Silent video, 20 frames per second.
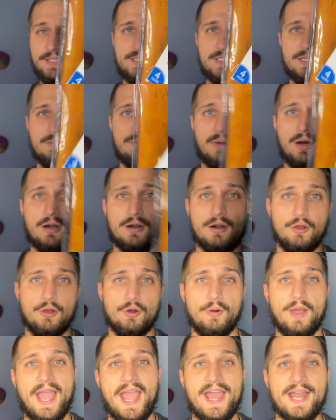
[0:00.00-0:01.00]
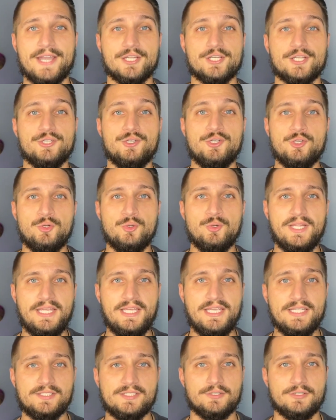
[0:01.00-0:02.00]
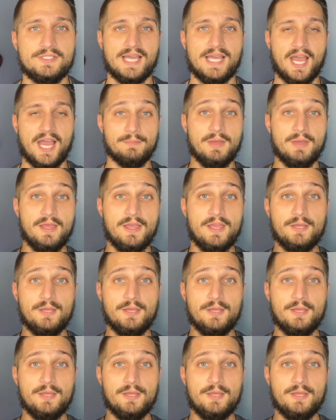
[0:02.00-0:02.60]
tomorrow at noon Eastern Time.